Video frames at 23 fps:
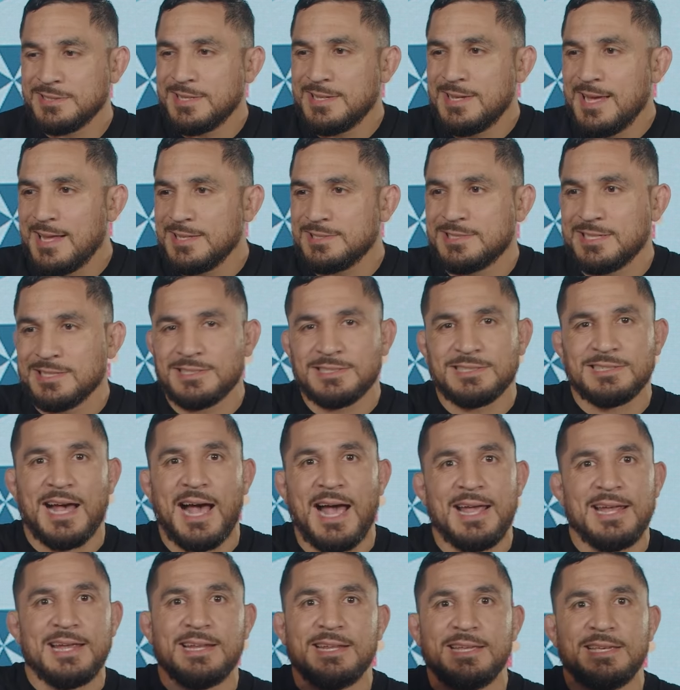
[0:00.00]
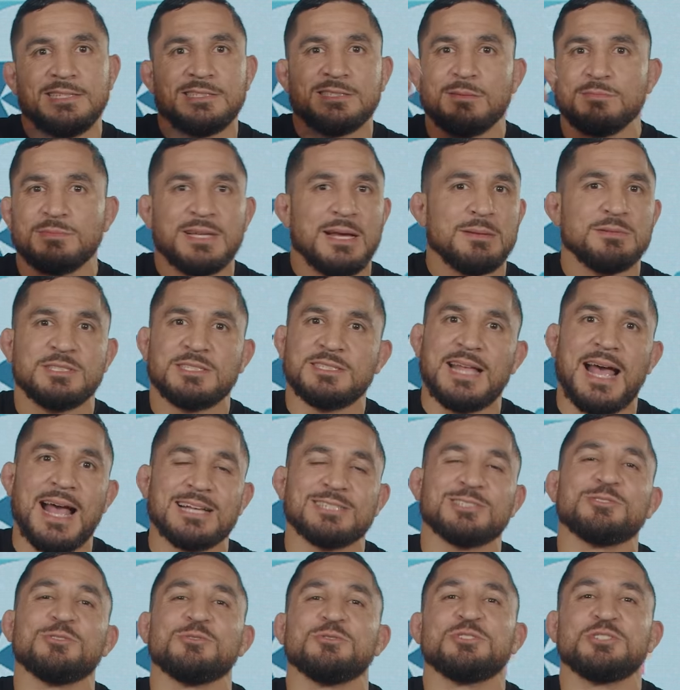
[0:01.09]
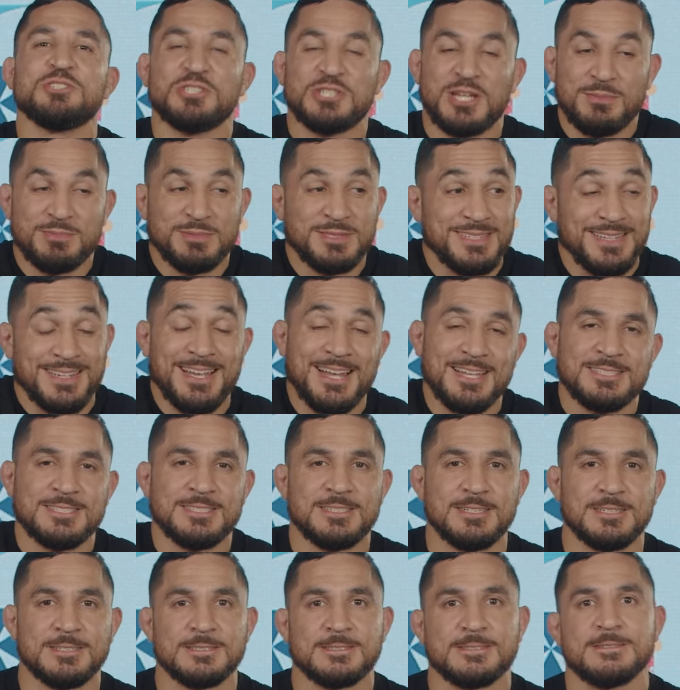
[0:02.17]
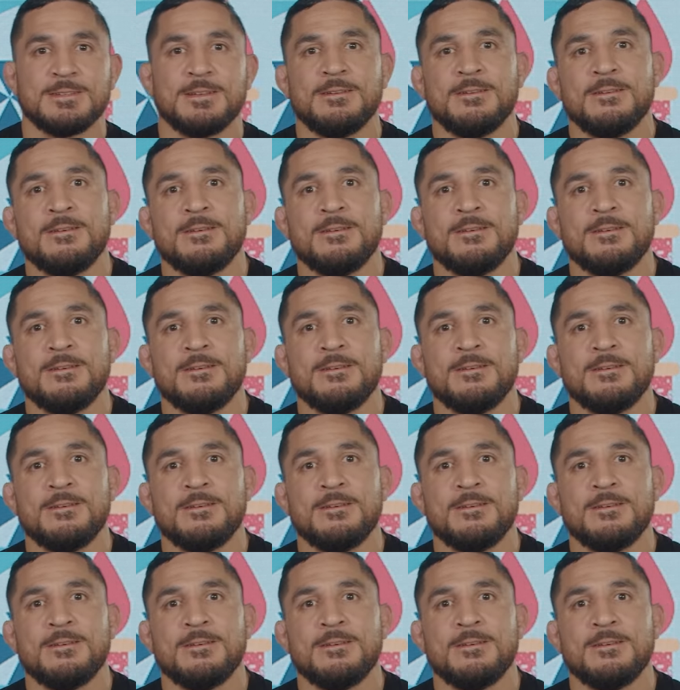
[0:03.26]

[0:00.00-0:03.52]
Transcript: again, society sometimes stacks those chips against us.